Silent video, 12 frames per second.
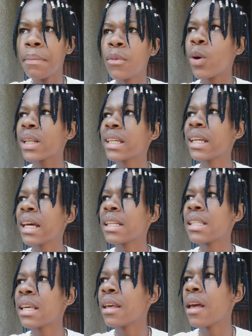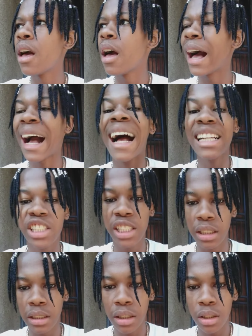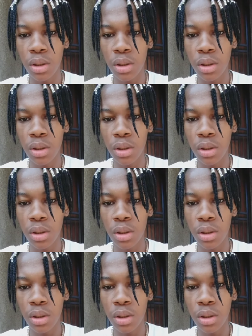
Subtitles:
what can I say, rushing.